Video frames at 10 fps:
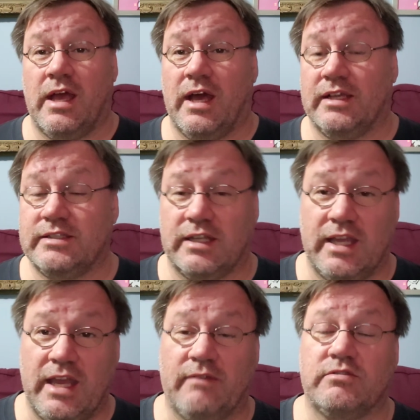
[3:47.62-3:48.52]
I said, I
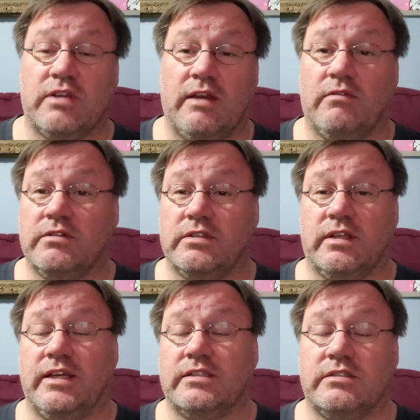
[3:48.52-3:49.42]
have traveled in the
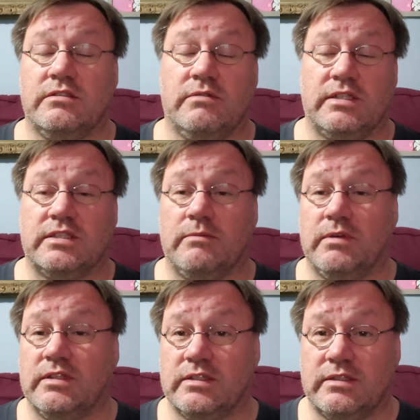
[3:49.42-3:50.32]
last 2 weeks. I've
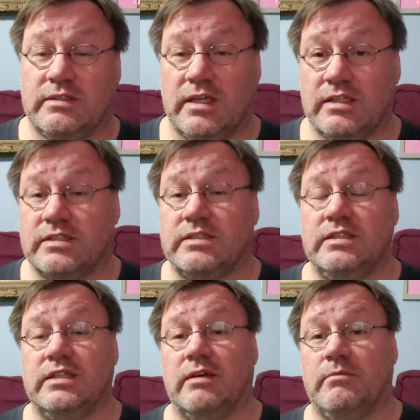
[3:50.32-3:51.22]
been to
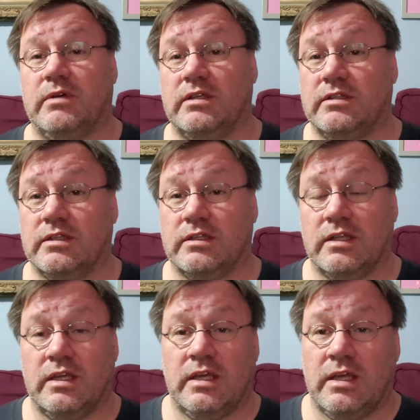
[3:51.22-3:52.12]
Tennessee. I've been to
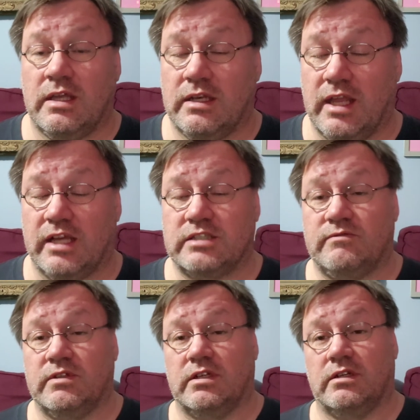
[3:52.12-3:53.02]

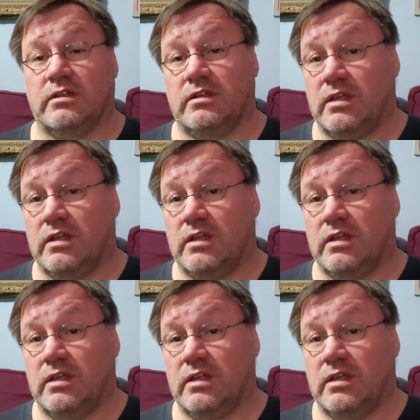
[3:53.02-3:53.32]
Nashville.